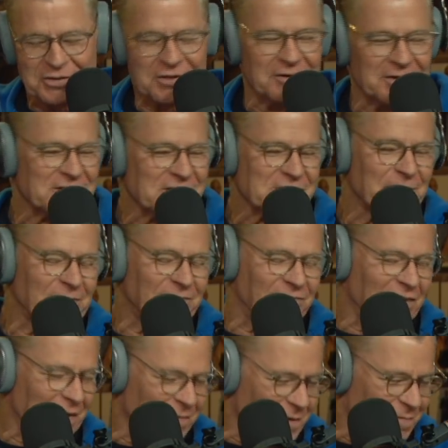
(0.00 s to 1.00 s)
joins us
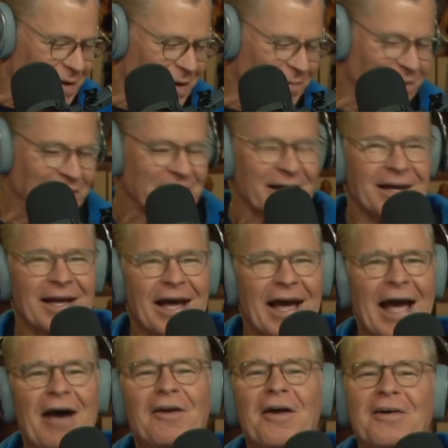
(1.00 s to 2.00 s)
from the bubble.
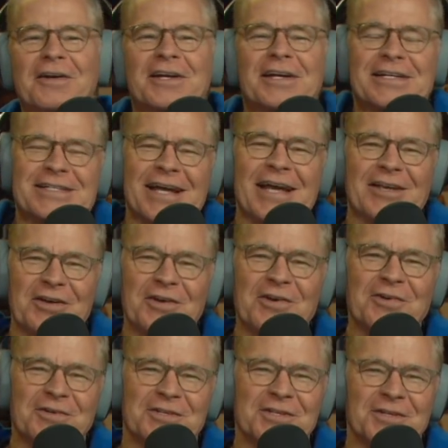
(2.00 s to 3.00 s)
How long did it take
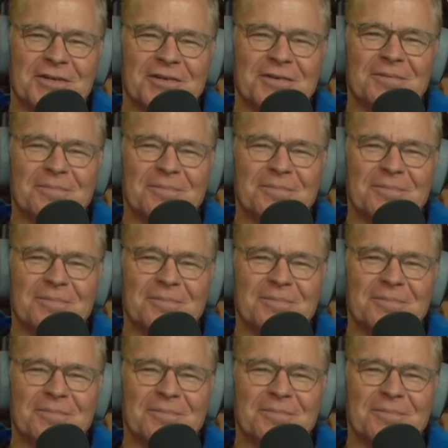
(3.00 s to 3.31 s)
you to